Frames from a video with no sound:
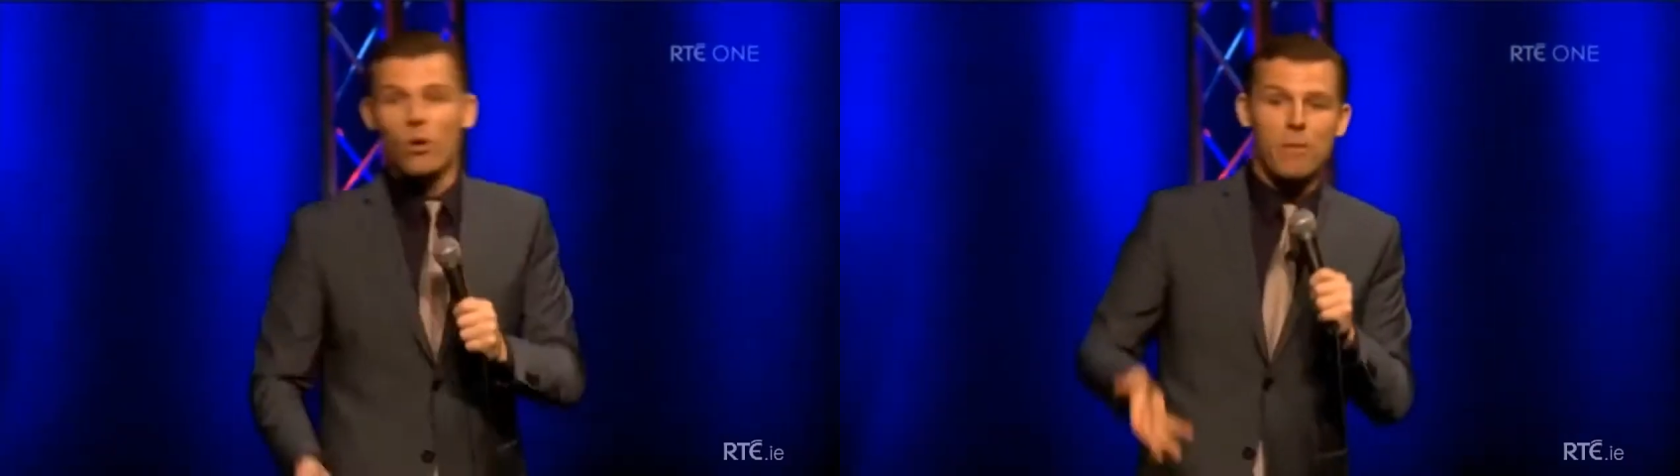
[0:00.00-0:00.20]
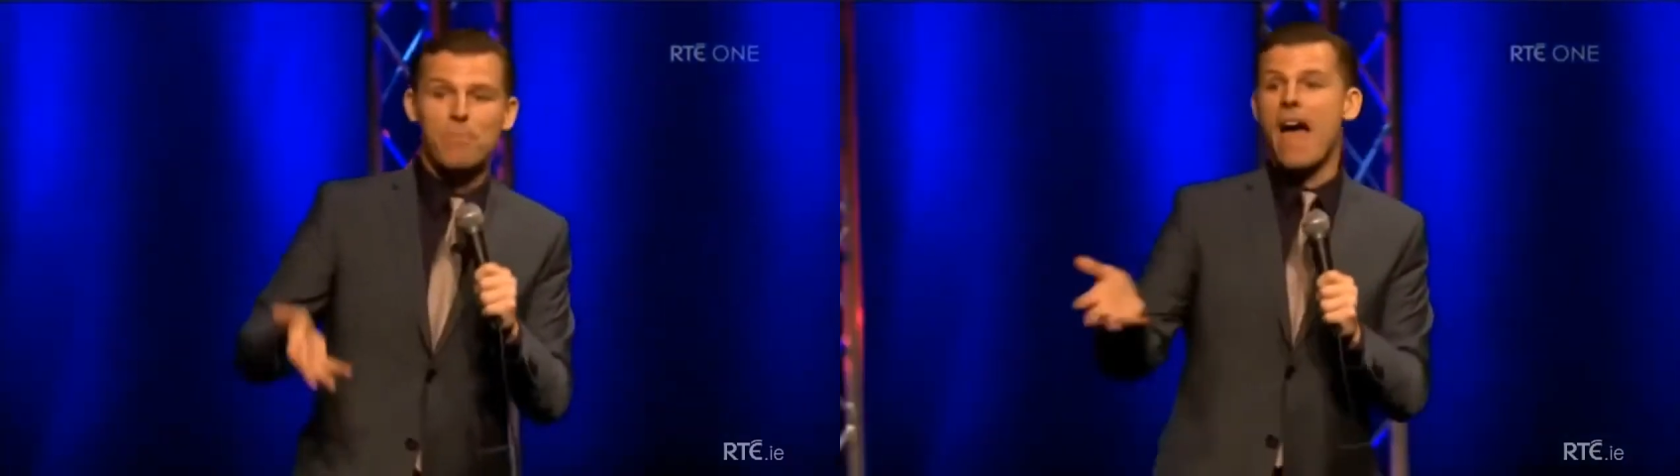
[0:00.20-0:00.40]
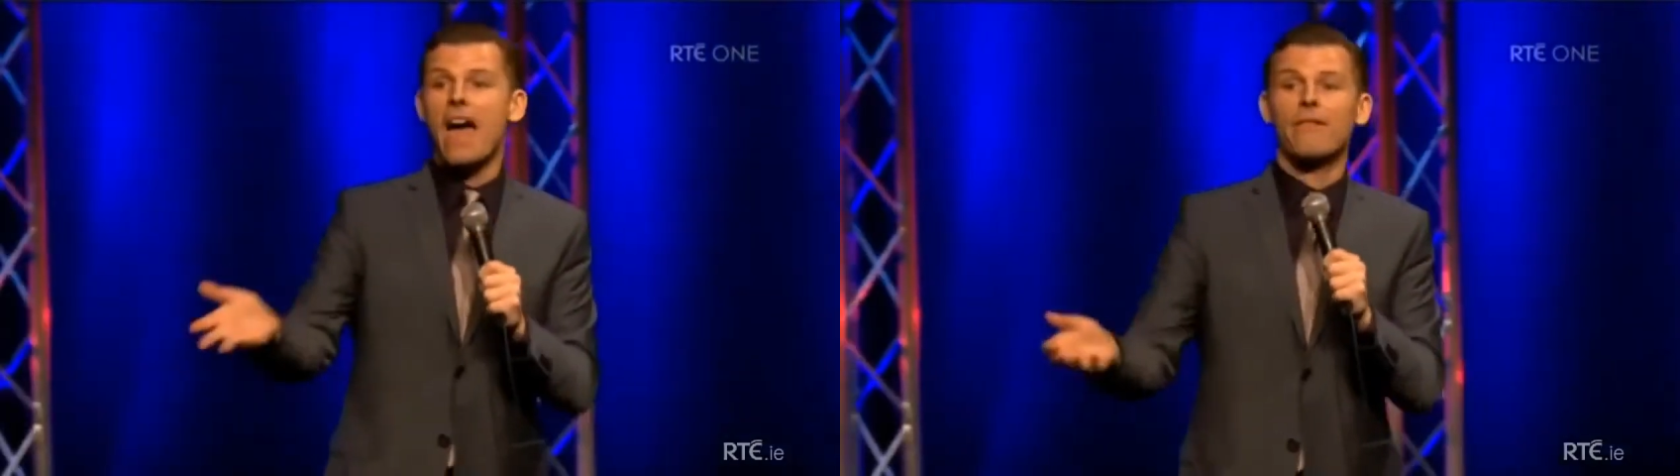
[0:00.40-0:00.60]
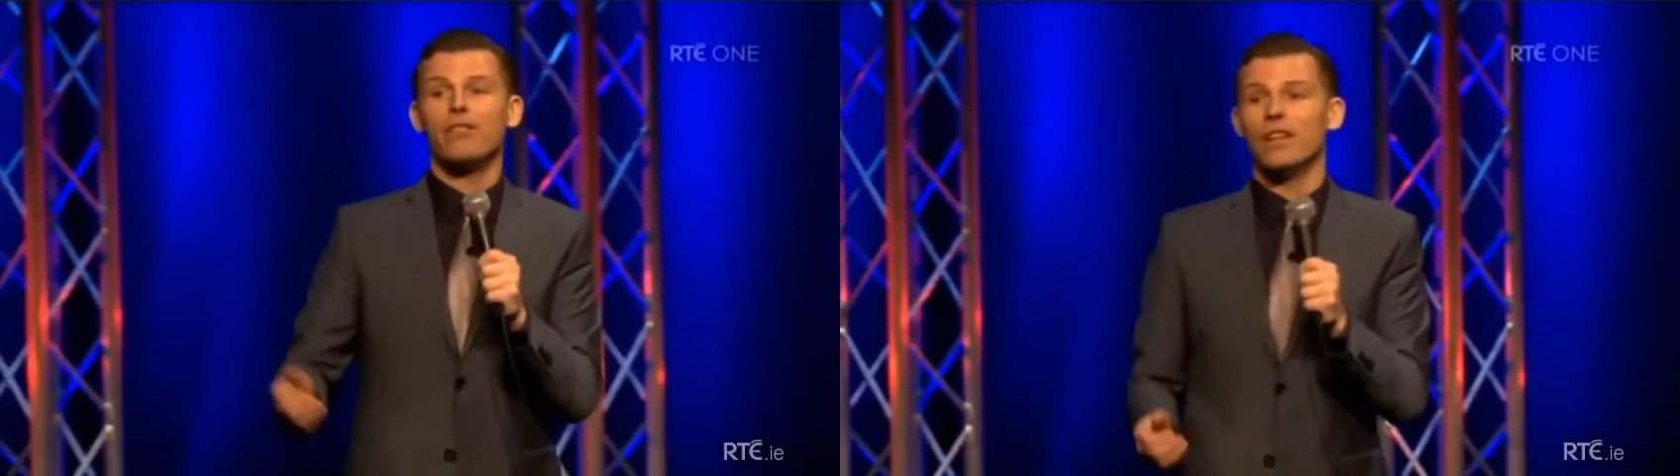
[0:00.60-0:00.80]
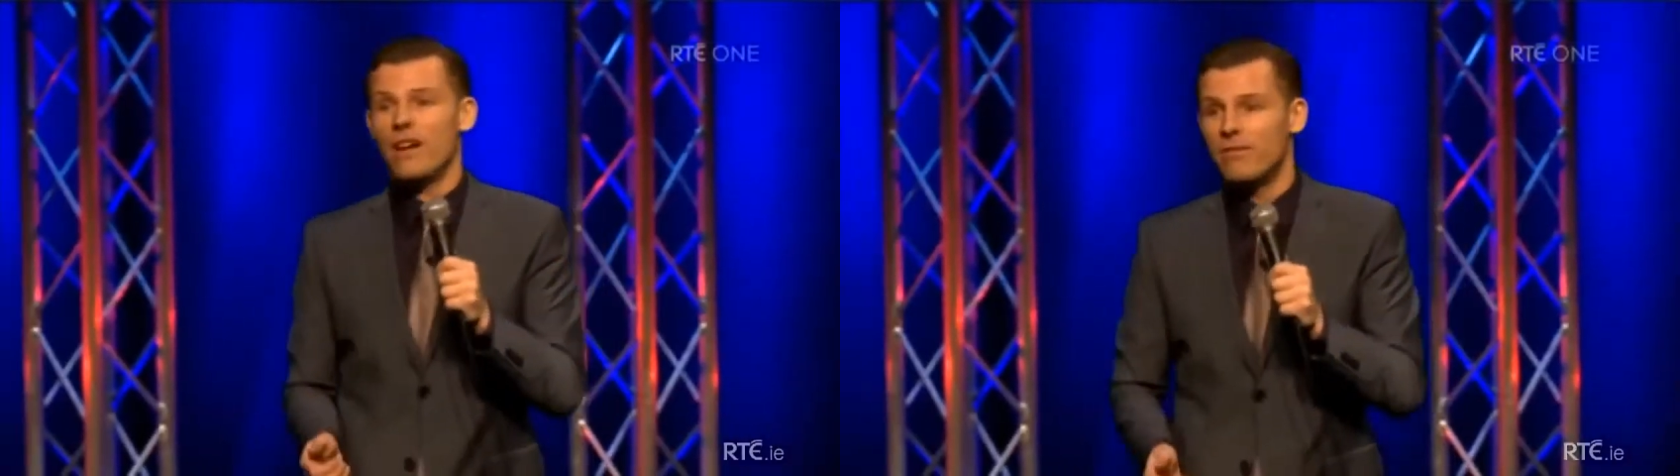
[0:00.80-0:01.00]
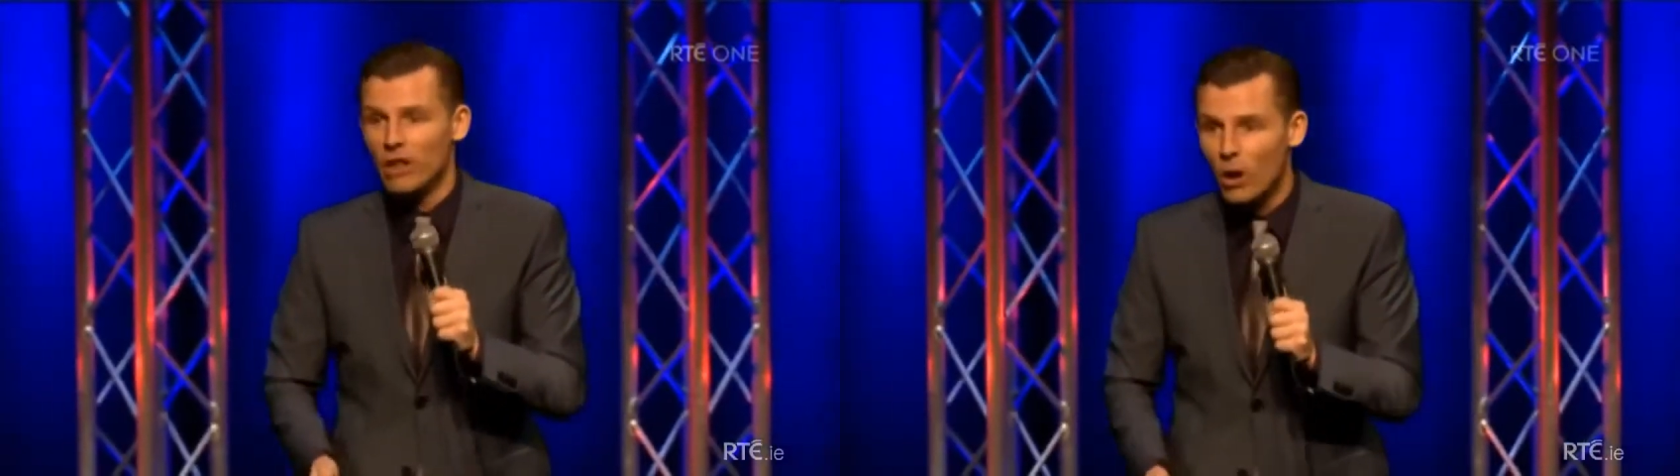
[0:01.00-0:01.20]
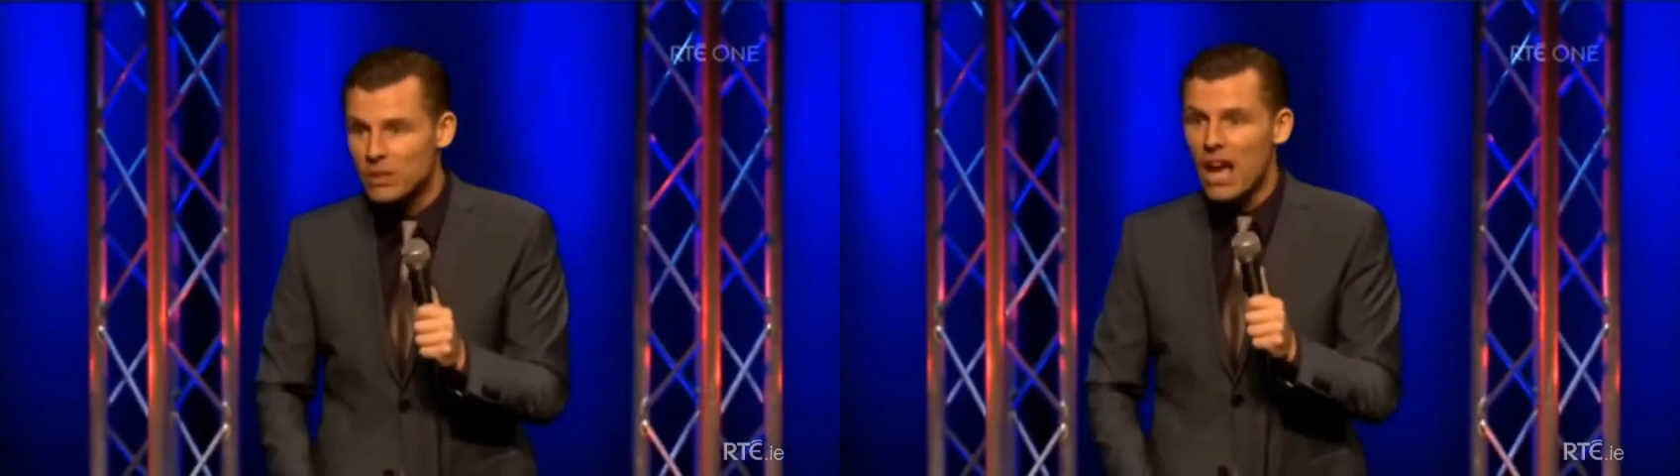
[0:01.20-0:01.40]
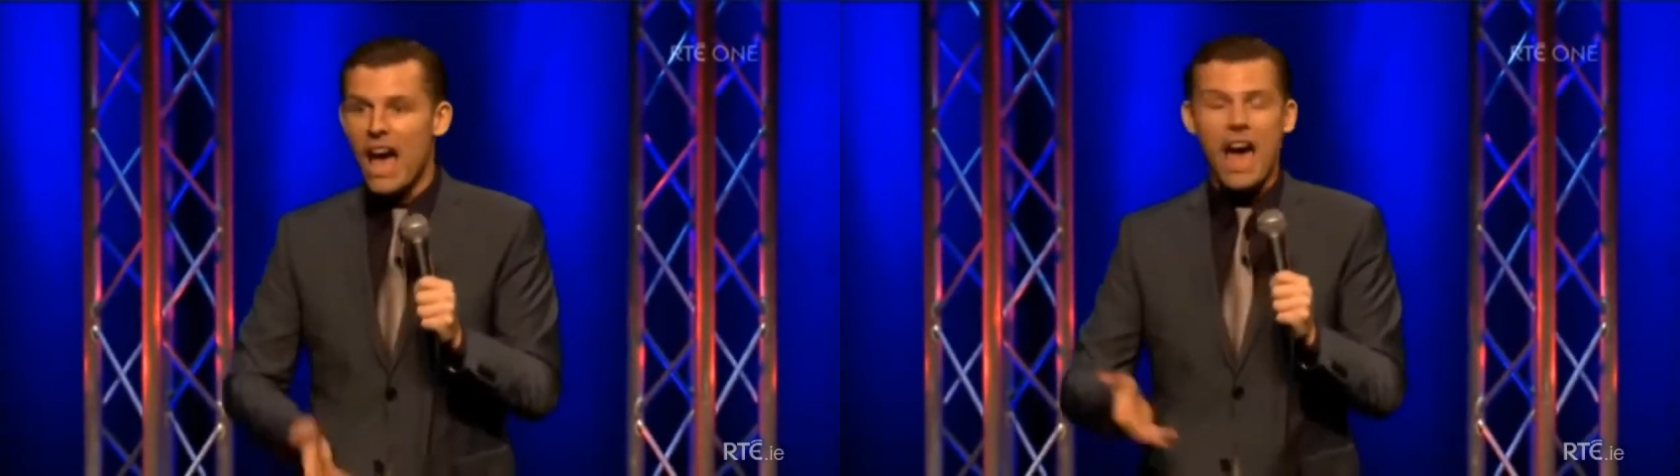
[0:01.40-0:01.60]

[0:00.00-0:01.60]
with a bag full of envelopes,